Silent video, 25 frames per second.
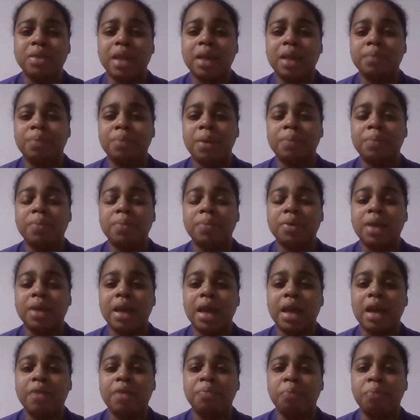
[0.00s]
people
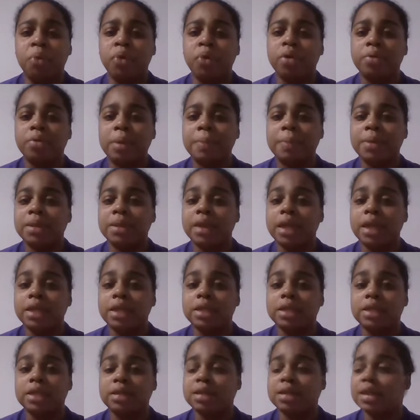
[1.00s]
that have poor
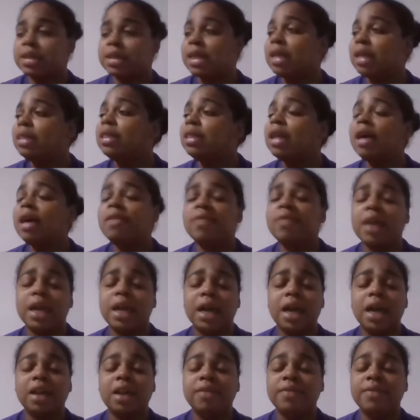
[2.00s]
reputations, because they love
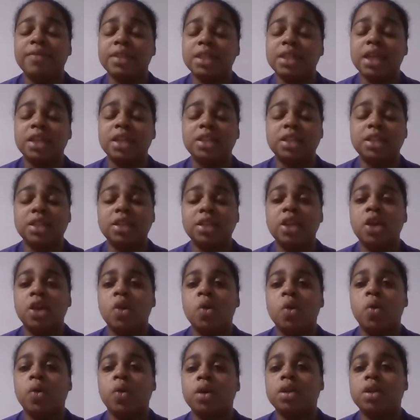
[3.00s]
that kind of attention,
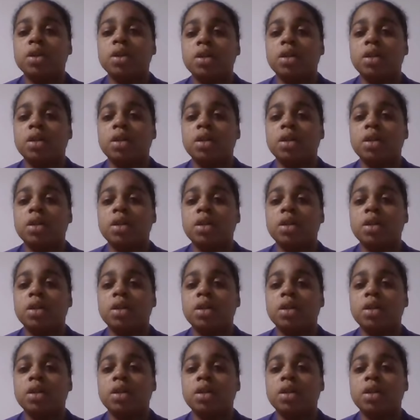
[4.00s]
they